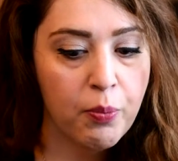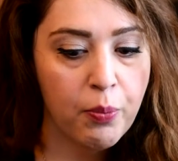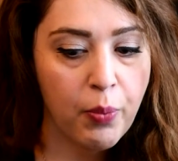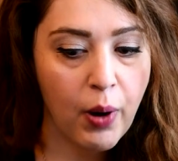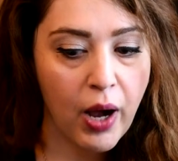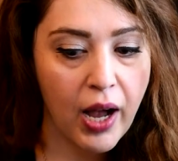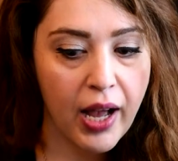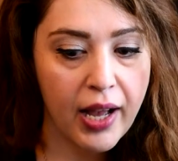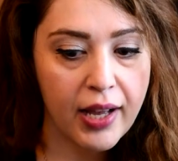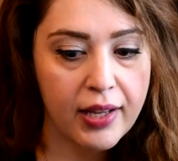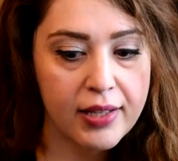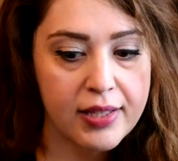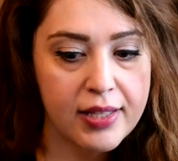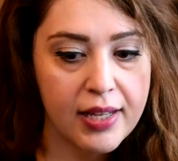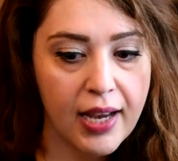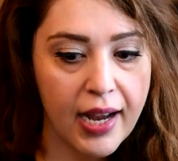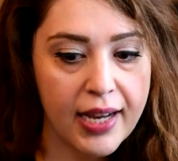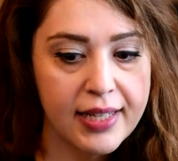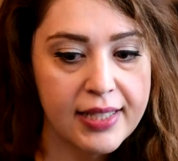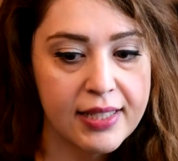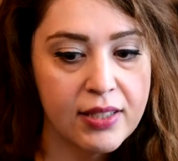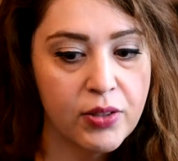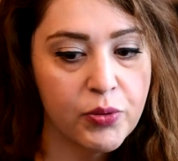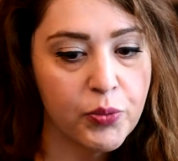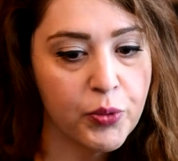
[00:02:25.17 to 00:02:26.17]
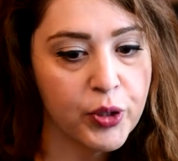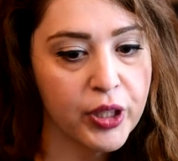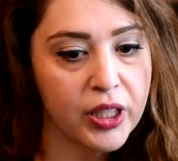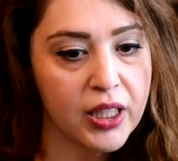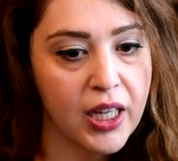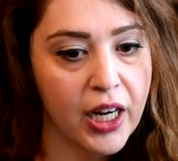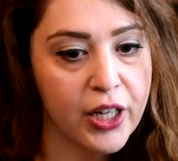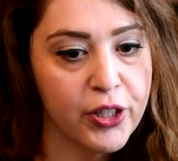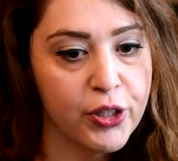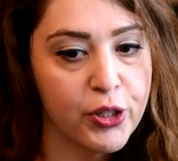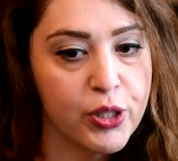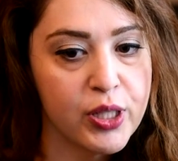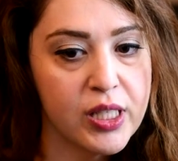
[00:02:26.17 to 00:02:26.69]
But I didn't
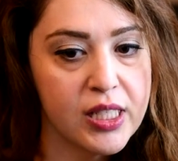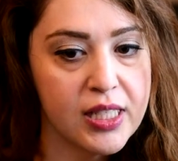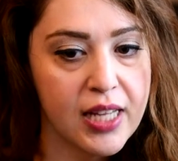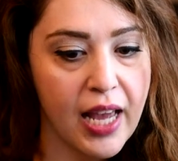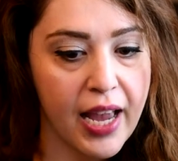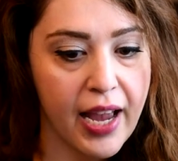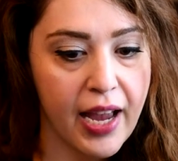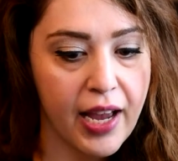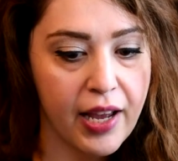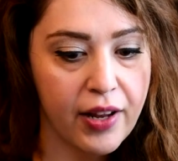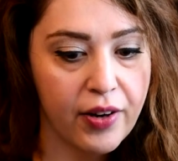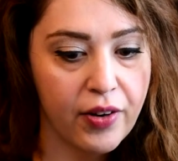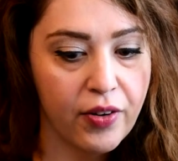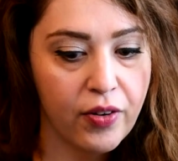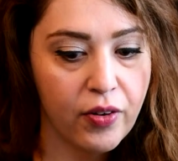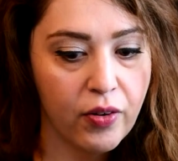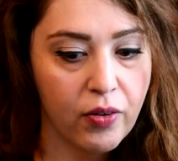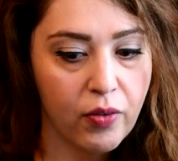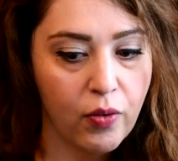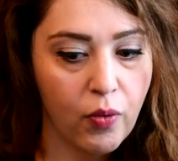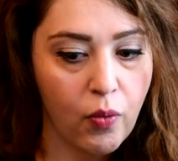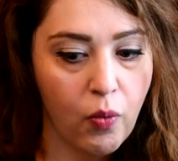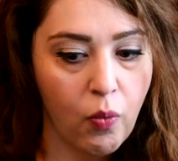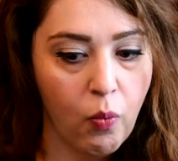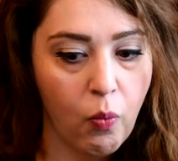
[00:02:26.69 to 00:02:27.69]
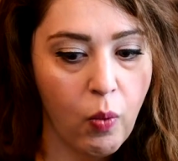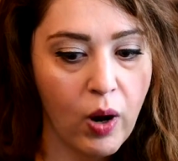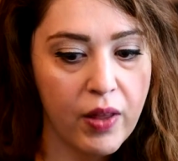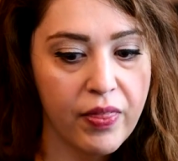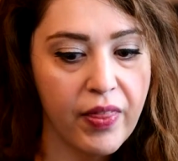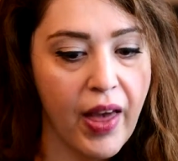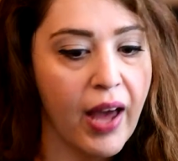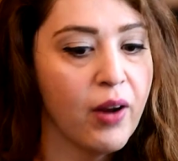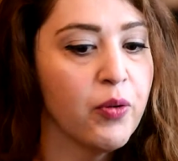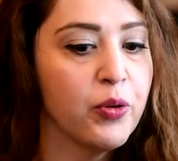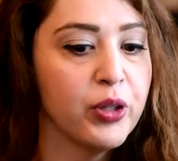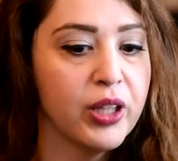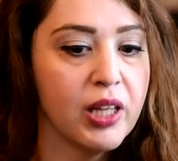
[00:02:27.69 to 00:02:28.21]
really understand what
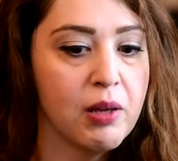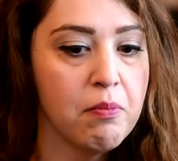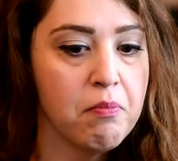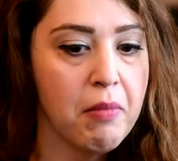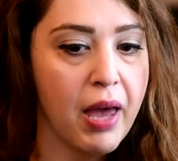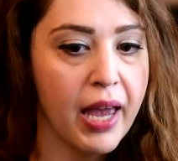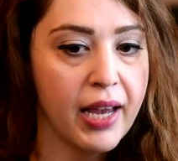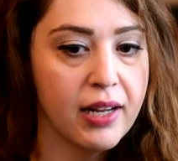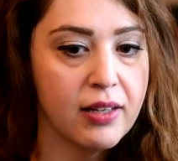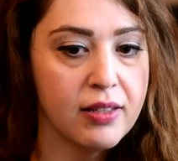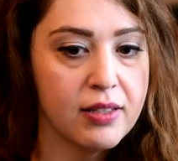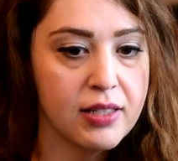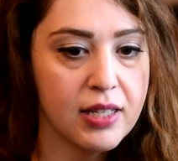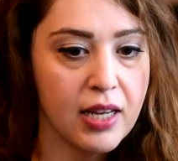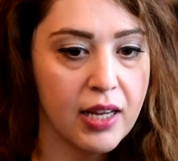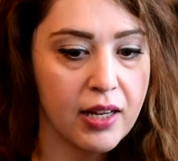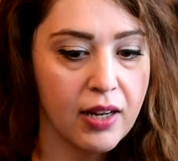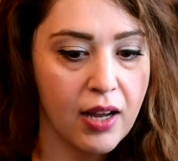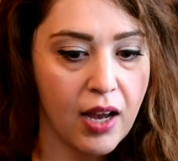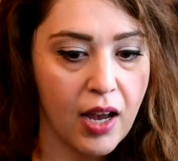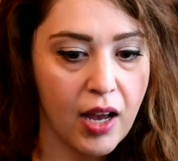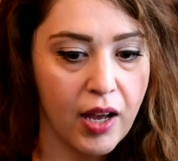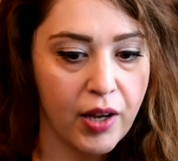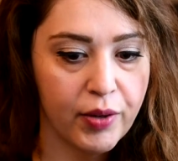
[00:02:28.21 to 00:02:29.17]
that really meant in